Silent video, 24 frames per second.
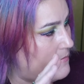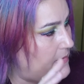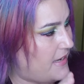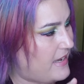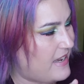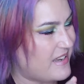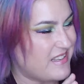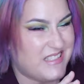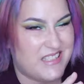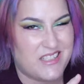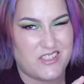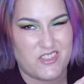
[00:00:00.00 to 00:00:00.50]

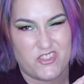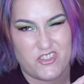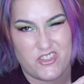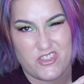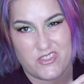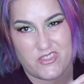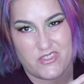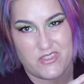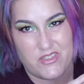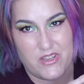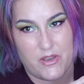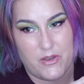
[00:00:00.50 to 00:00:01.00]
because it's
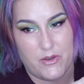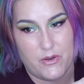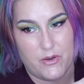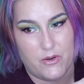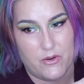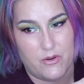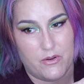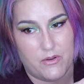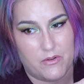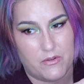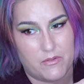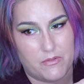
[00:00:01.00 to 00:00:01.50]
just
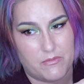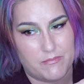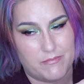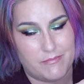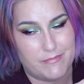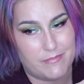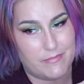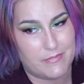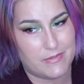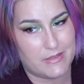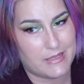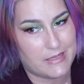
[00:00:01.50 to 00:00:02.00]
so
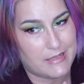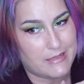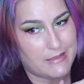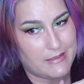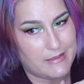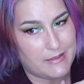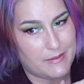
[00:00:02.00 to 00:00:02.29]
eh,